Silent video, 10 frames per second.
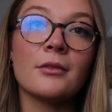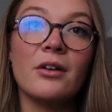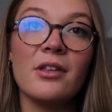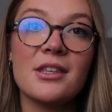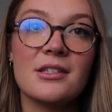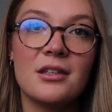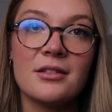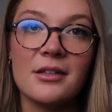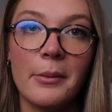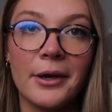Hope that this is the
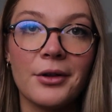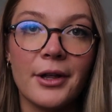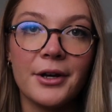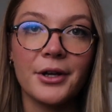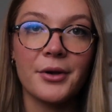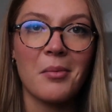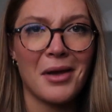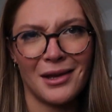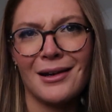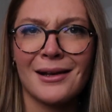same angle I had to go get
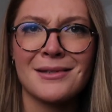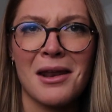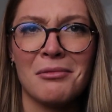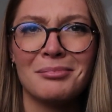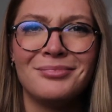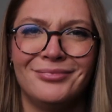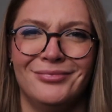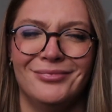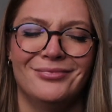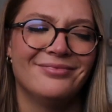my next item.
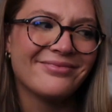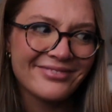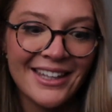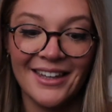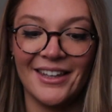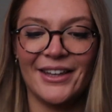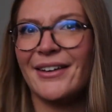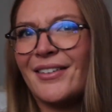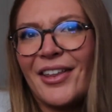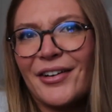
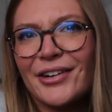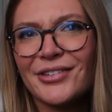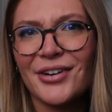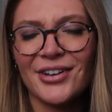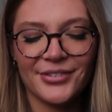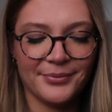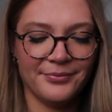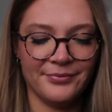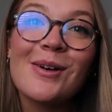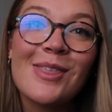Hilarious, guys.
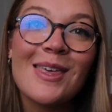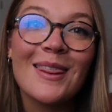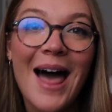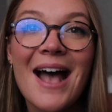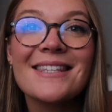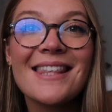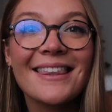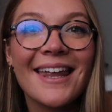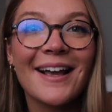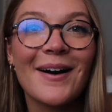So the last thing
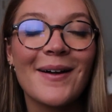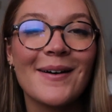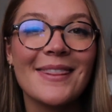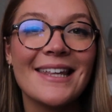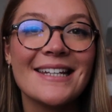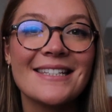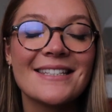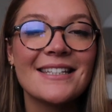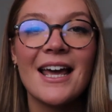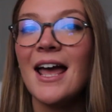that I got on
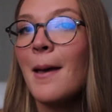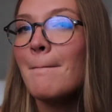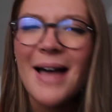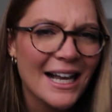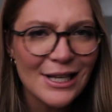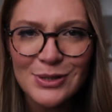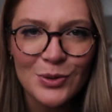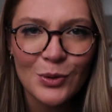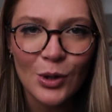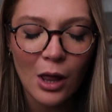this back to
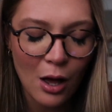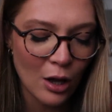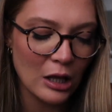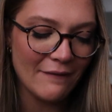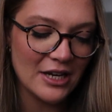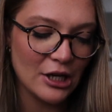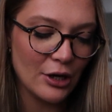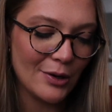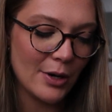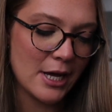school haul
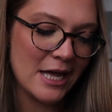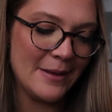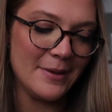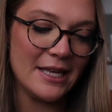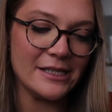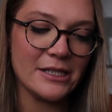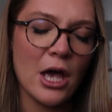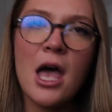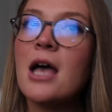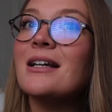video is
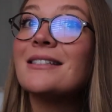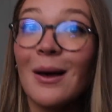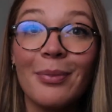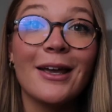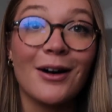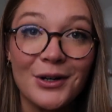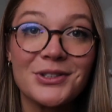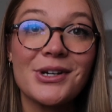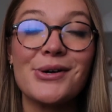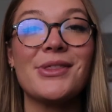something
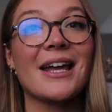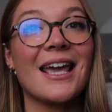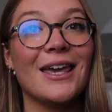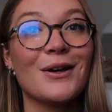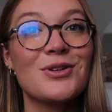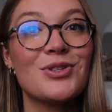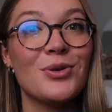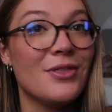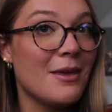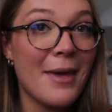also that caters
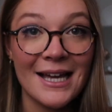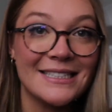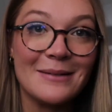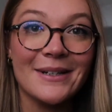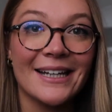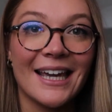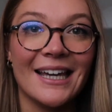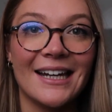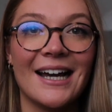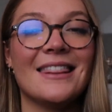to the pandemic,
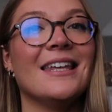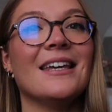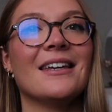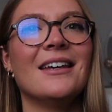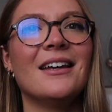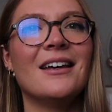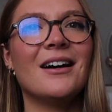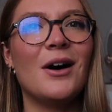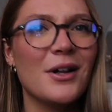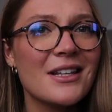and I think
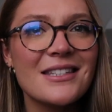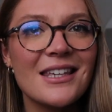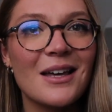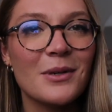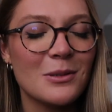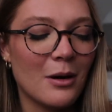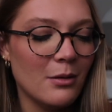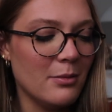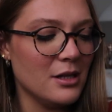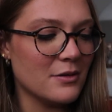honestly that we should
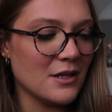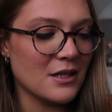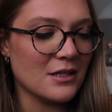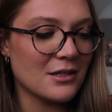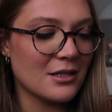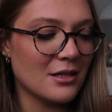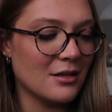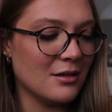probably be using this